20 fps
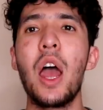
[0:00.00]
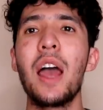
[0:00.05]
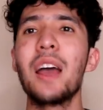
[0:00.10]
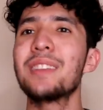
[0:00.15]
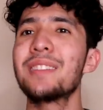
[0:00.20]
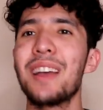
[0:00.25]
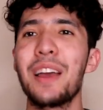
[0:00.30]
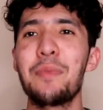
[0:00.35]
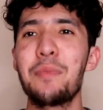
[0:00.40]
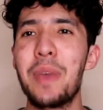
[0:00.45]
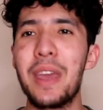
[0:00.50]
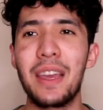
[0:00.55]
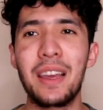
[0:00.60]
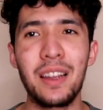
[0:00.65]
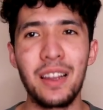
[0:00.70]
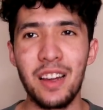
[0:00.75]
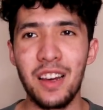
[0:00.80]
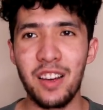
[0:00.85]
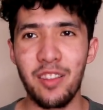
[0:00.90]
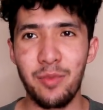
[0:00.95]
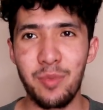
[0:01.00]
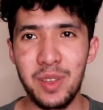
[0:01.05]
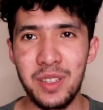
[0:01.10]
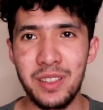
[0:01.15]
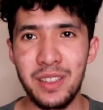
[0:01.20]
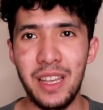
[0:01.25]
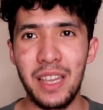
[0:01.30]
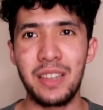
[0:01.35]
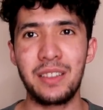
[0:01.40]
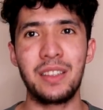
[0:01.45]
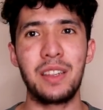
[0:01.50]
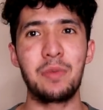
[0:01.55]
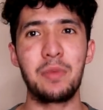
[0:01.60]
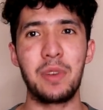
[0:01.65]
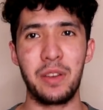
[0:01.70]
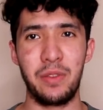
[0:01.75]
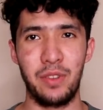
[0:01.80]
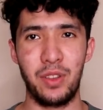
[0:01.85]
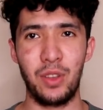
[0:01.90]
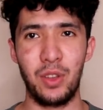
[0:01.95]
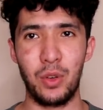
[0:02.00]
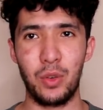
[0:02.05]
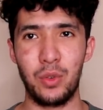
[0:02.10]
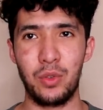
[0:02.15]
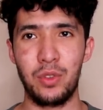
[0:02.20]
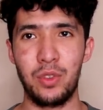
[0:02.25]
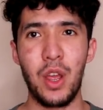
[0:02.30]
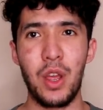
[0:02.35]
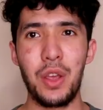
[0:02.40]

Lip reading: as I make a lot of mistakes in my videos.